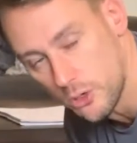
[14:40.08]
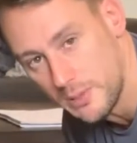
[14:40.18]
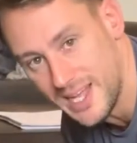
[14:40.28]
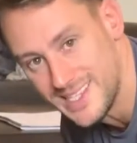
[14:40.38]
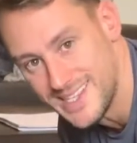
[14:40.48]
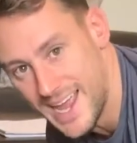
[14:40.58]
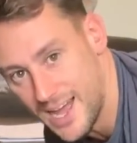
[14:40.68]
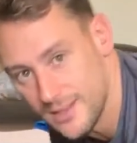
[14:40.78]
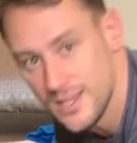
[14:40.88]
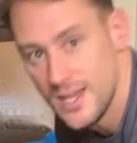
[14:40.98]
blades
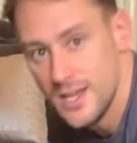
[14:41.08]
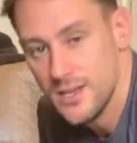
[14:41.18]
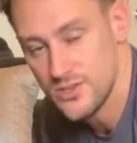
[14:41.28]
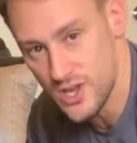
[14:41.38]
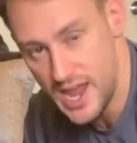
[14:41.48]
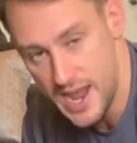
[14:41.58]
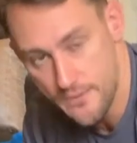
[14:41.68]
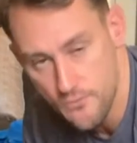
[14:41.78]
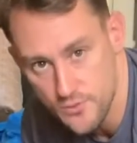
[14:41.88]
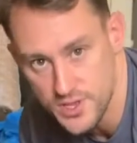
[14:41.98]
down, so
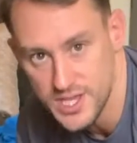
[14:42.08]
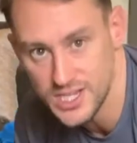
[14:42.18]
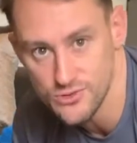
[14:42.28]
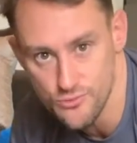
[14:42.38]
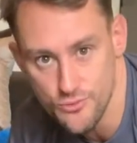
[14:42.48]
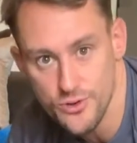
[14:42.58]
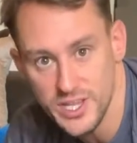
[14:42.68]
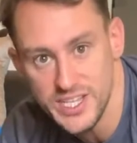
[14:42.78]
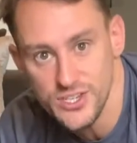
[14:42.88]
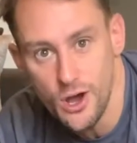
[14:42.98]
everything's
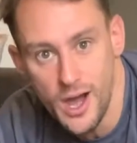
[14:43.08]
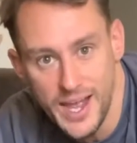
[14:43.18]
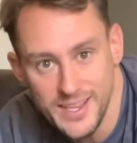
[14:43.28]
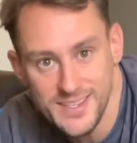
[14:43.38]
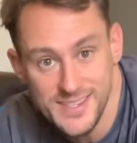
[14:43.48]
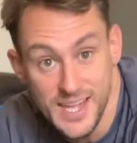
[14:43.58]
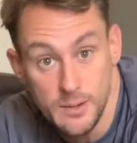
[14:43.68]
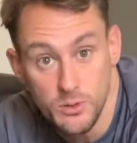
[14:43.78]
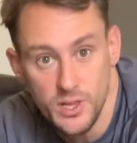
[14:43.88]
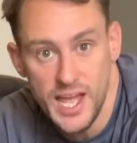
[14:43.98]
really tight and
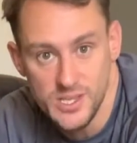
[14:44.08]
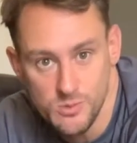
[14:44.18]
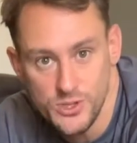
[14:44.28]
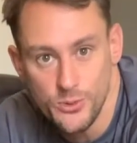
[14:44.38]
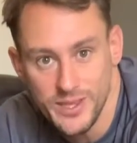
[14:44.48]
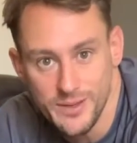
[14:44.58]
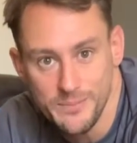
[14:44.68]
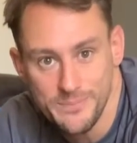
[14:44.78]
stable as we're doing them.